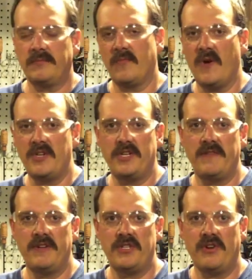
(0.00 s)
Why don't you
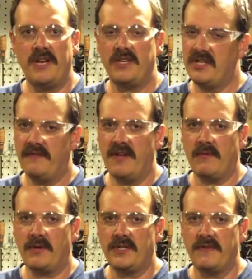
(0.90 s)
give it a try and see if that
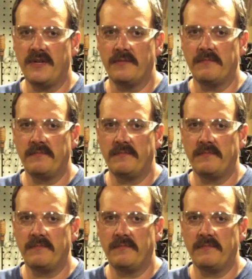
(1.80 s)
works for you?